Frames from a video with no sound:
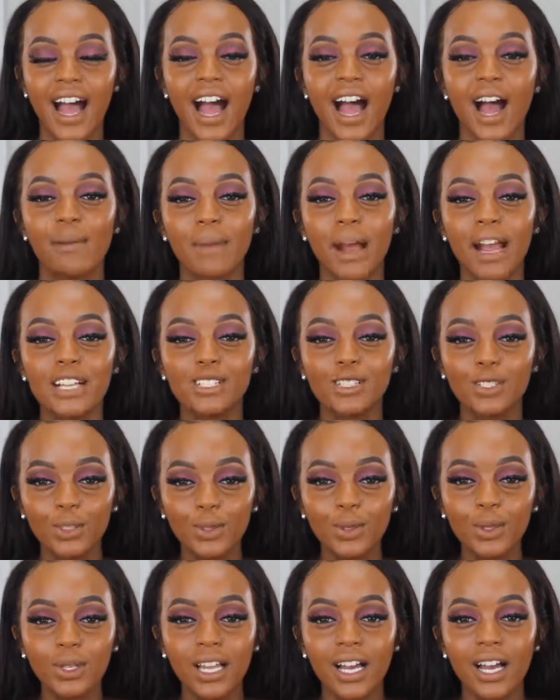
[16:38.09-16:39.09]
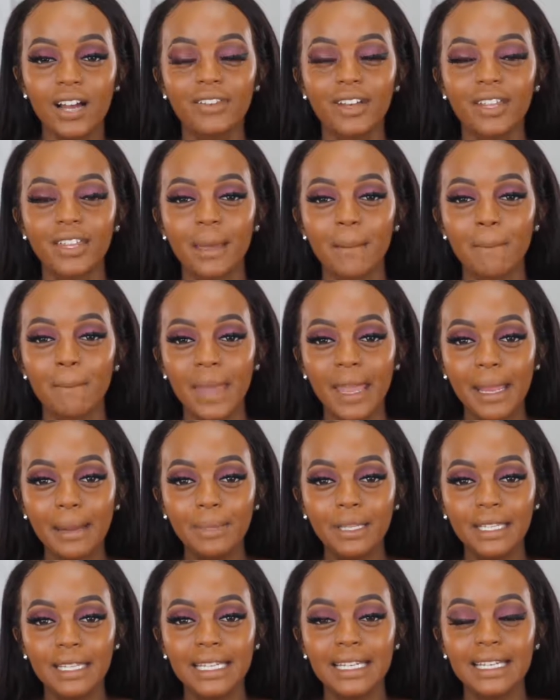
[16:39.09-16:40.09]
I do love the
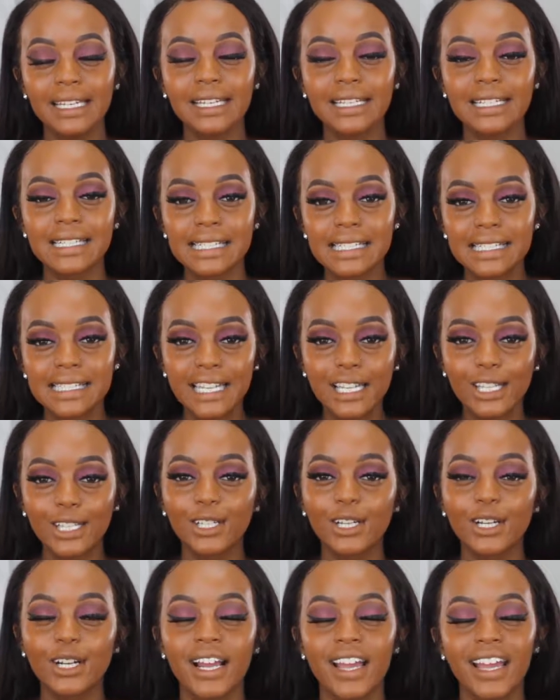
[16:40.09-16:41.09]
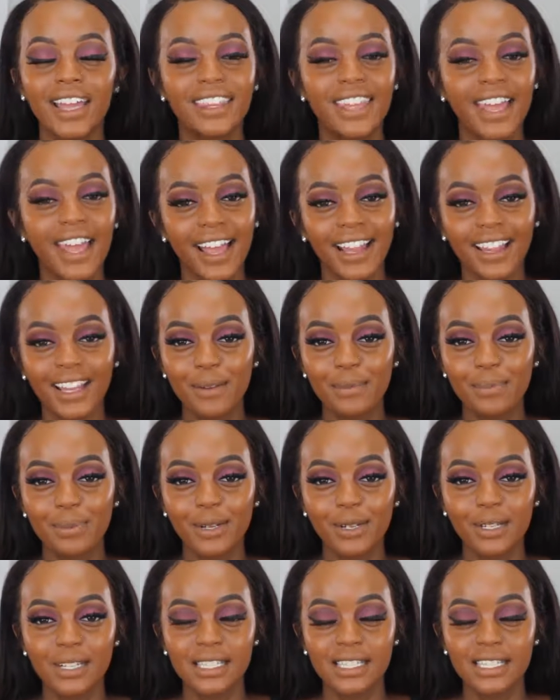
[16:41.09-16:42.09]
Maybelline concealer, the LA
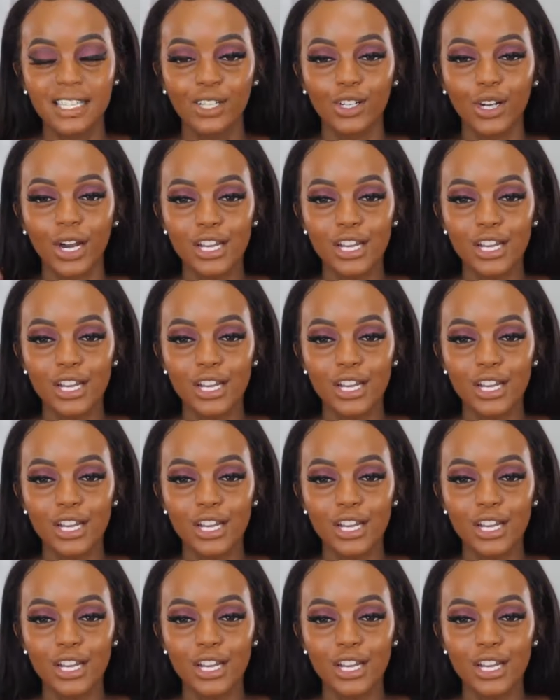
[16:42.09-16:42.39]
Pro concealer.